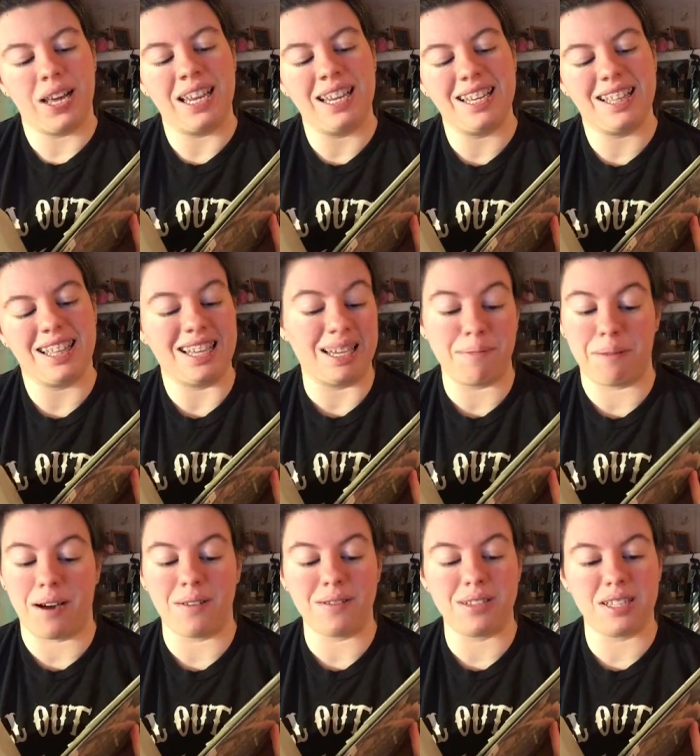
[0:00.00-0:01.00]
anything
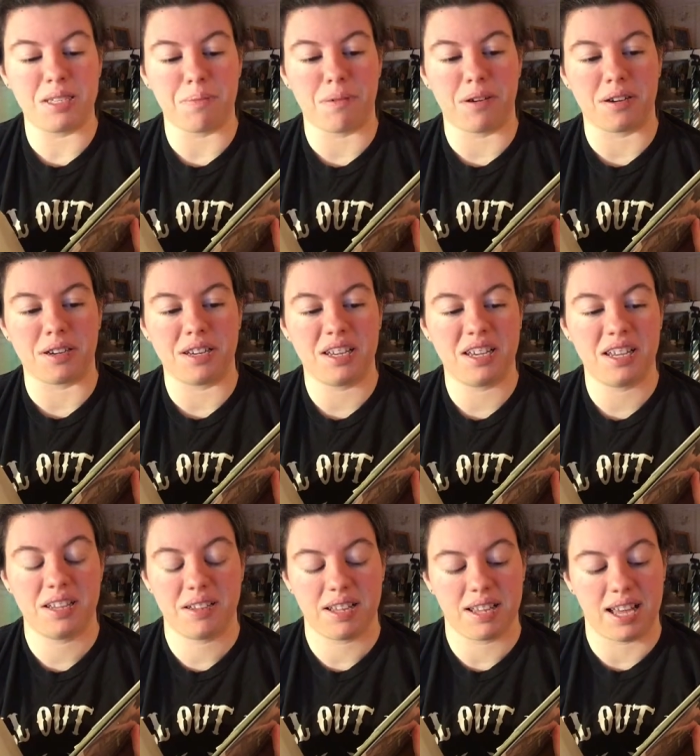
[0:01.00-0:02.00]
about this book
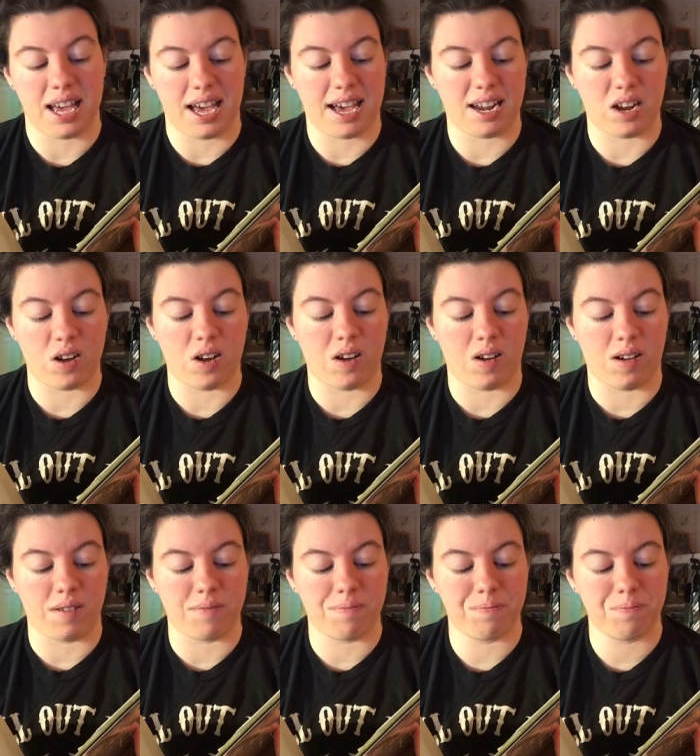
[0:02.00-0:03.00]
at
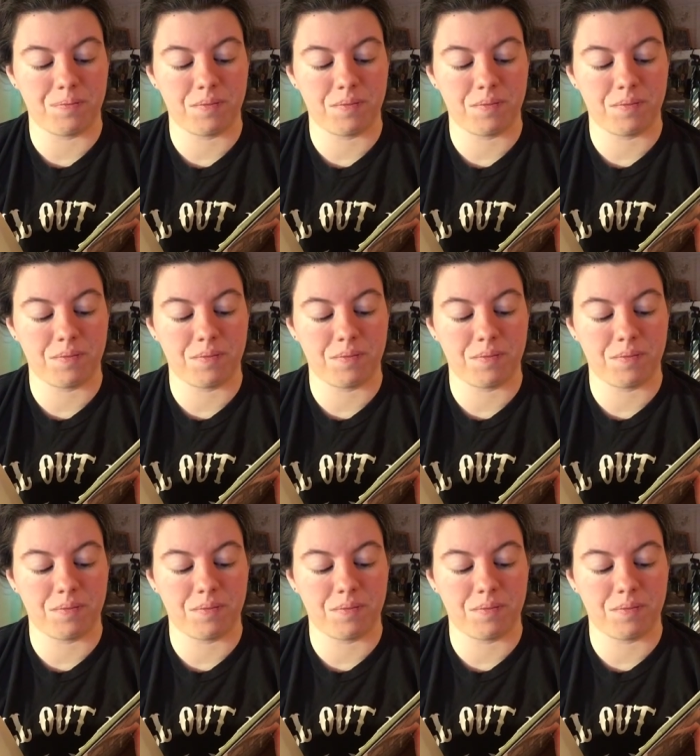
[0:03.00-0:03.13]
all